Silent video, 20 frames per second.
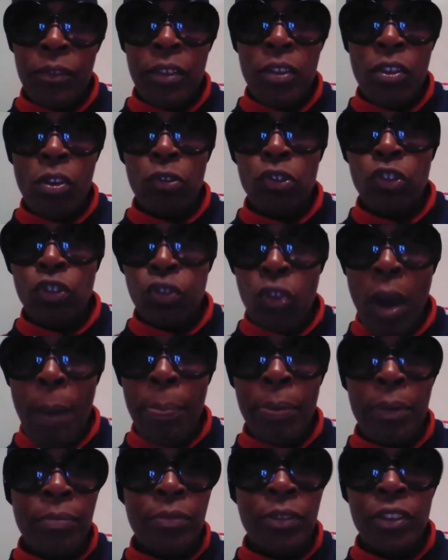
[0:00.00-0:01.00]
You know,
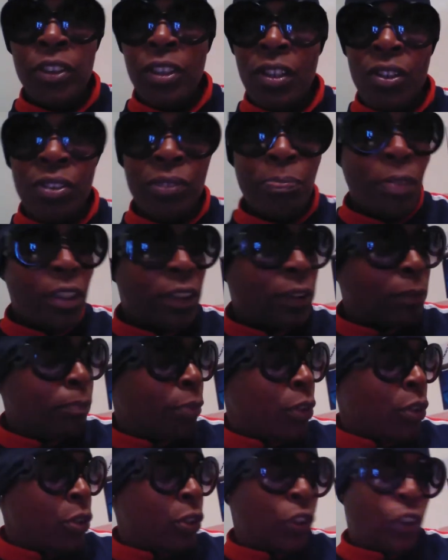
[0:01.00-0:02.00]
drop them. You know, a bunch of
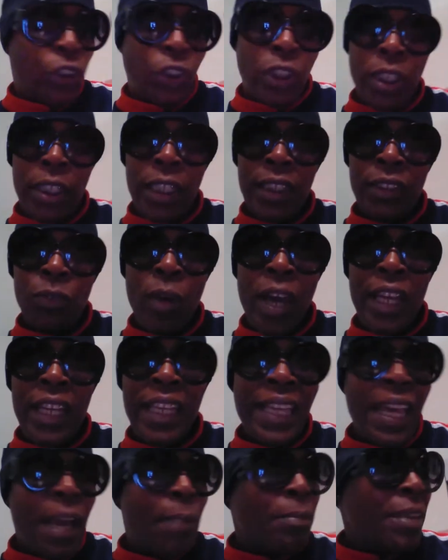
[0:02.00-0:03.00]
bullshit. That's why they
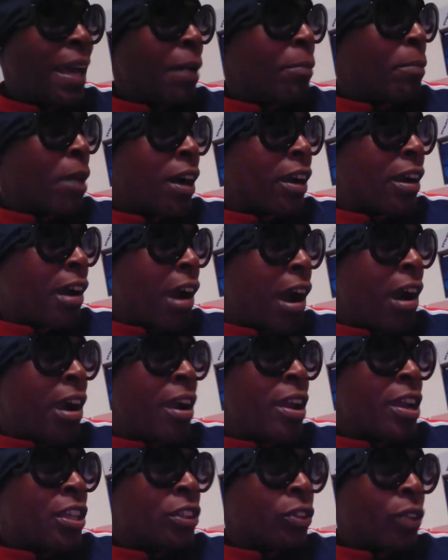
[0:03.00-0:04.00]
got me out of my car.